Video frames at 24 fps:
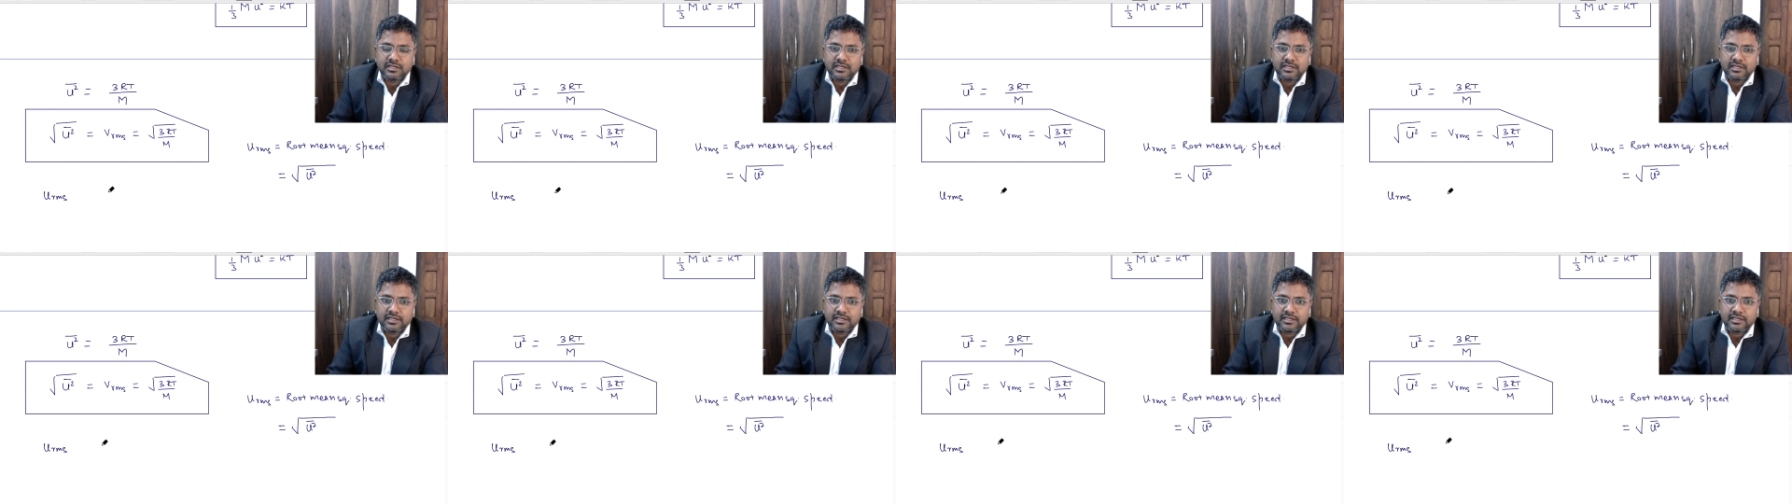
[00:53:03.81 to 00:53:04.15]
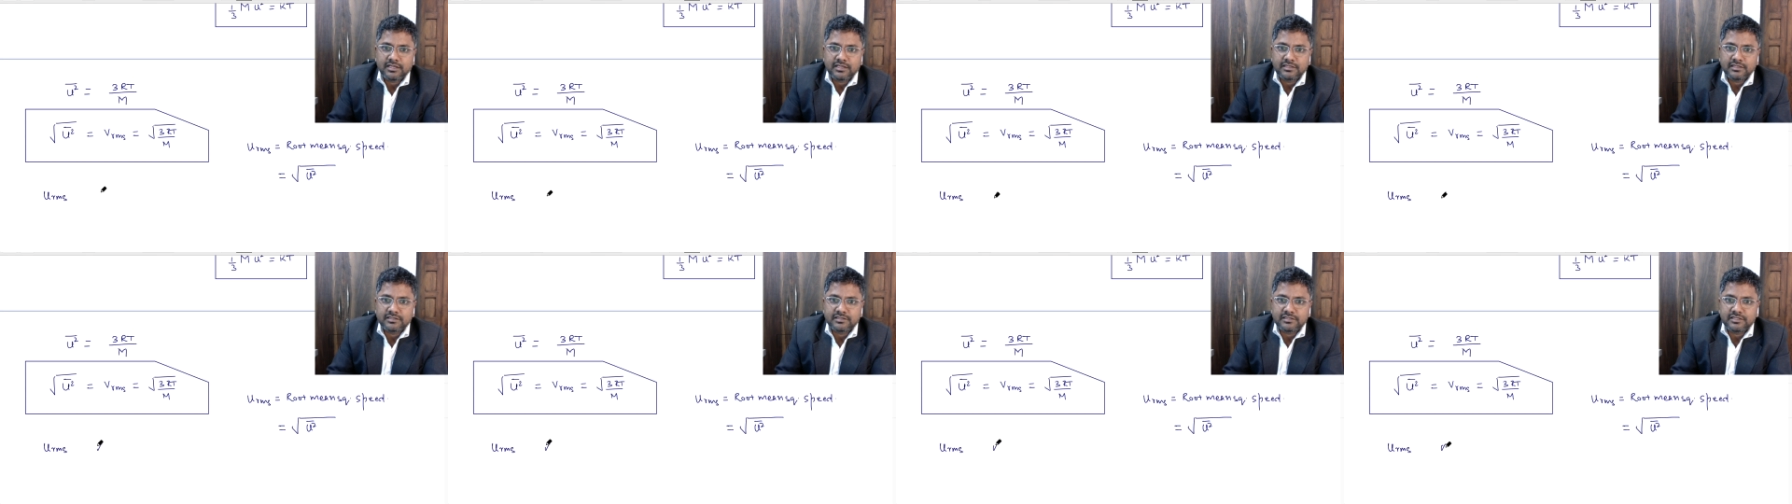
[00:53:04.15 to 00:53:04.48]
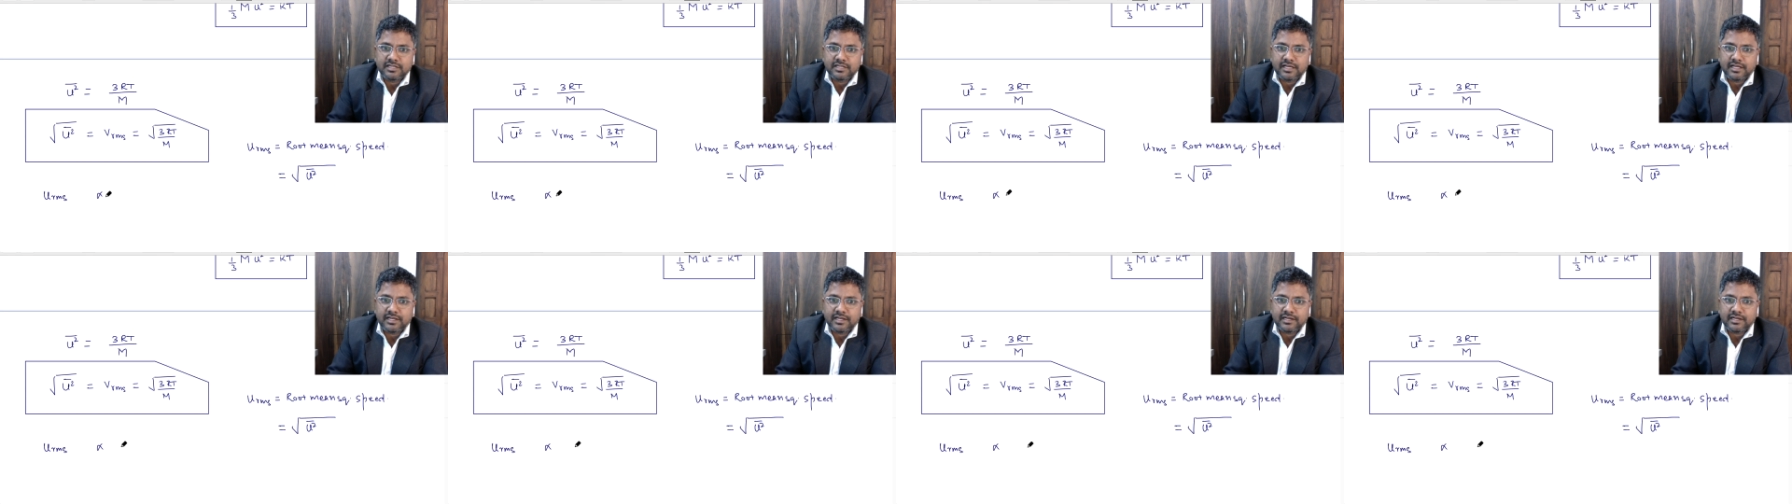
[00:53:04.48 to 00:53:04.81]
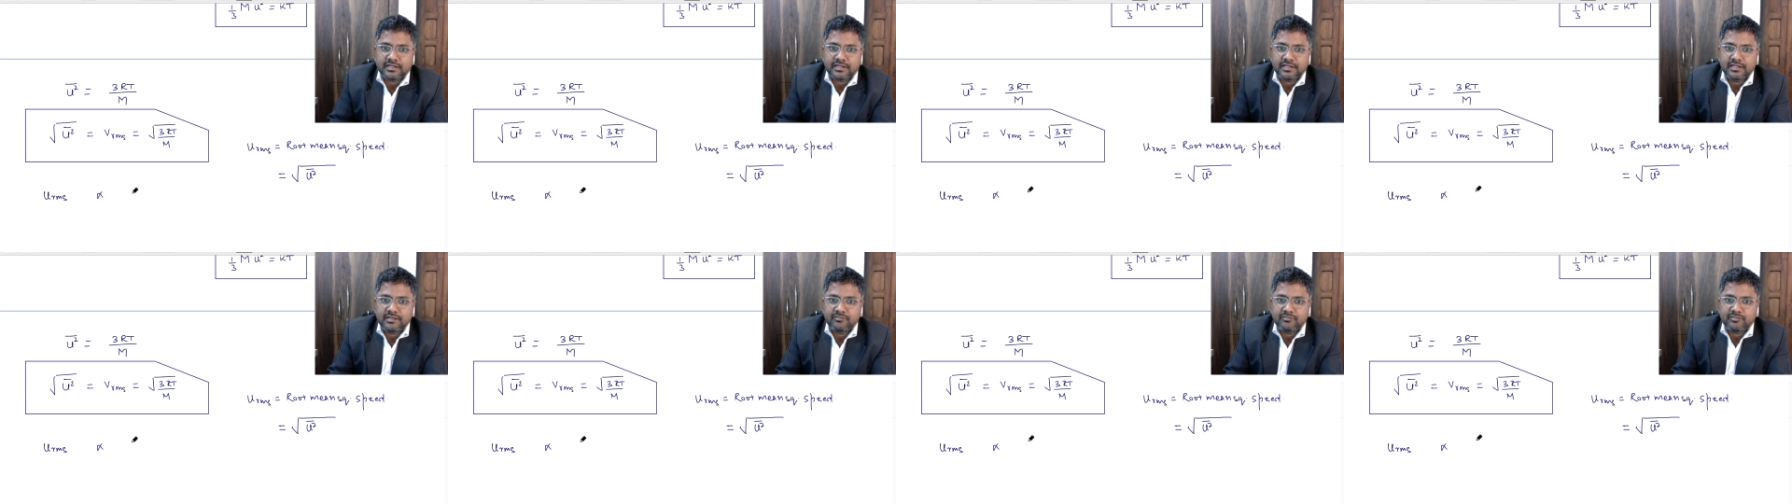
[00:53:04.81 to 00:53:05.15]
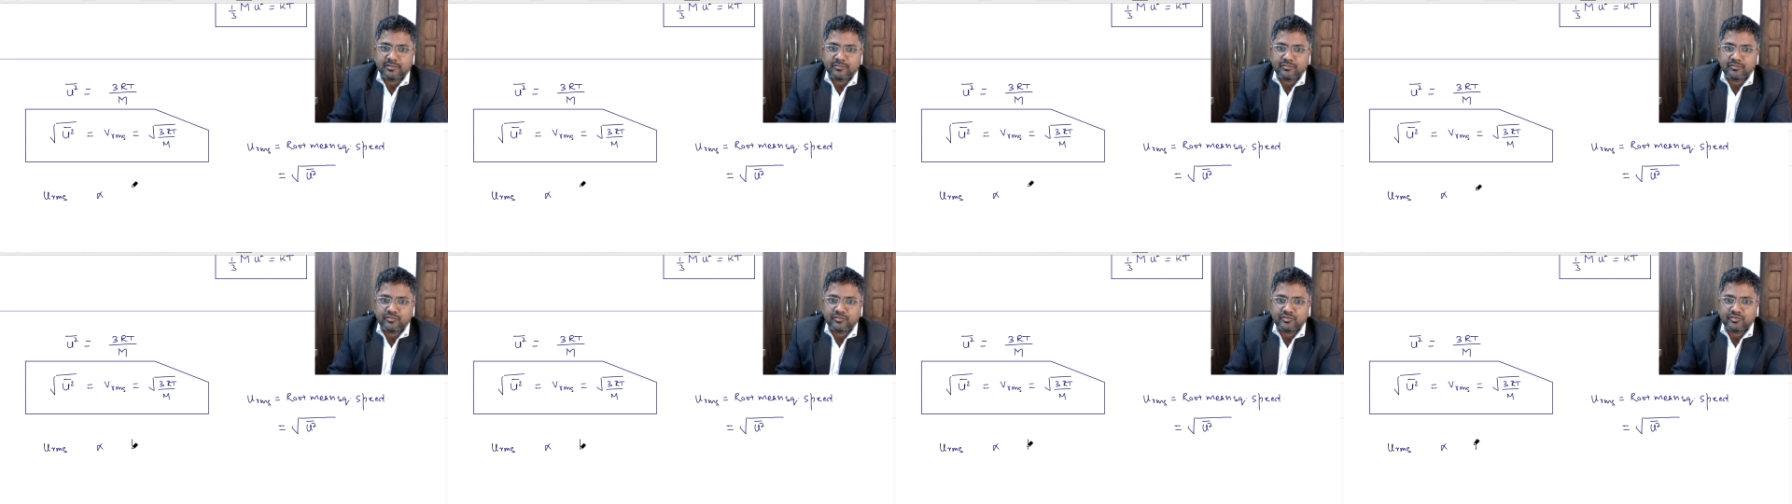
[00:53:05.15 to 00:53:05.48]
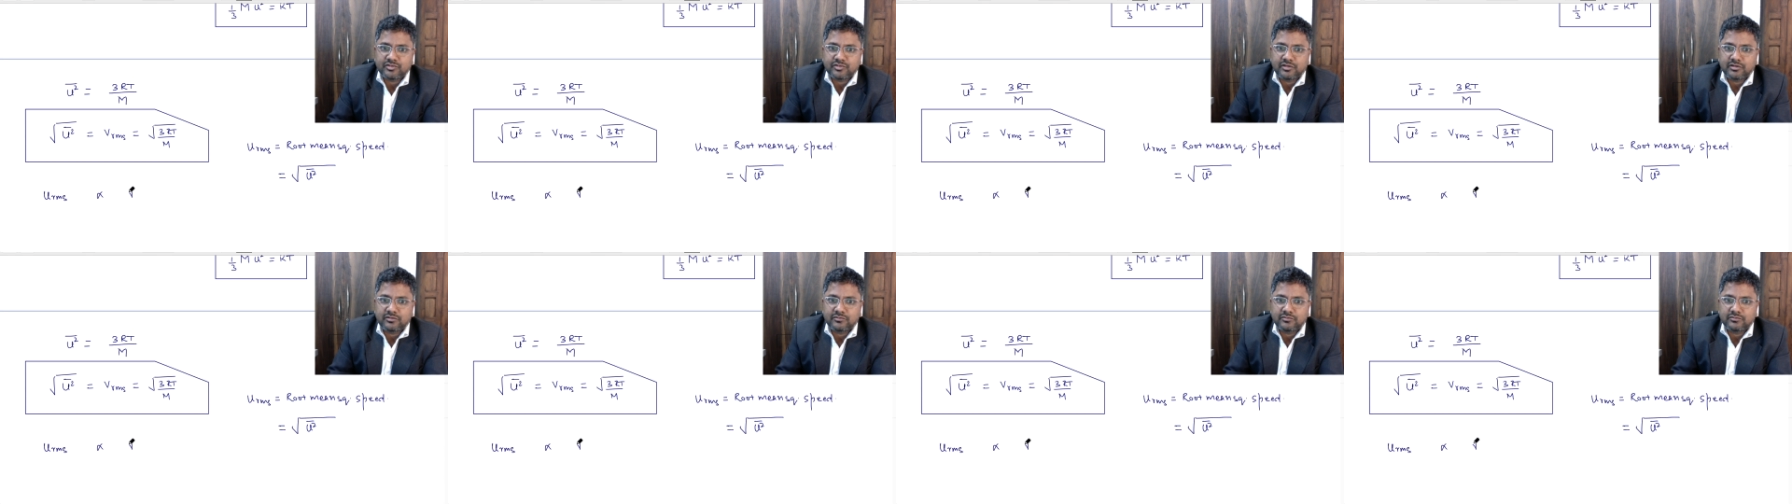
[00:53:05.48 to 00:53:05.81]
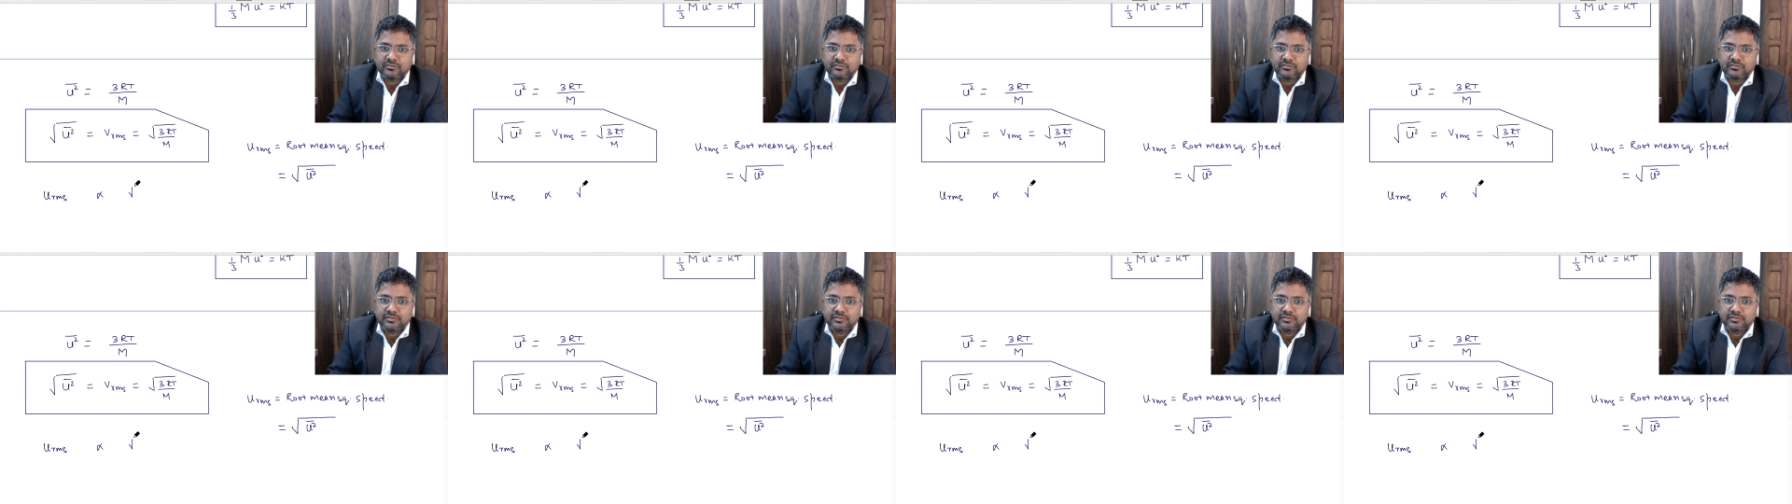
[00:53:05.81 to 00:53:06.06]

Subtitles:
is directly proportional to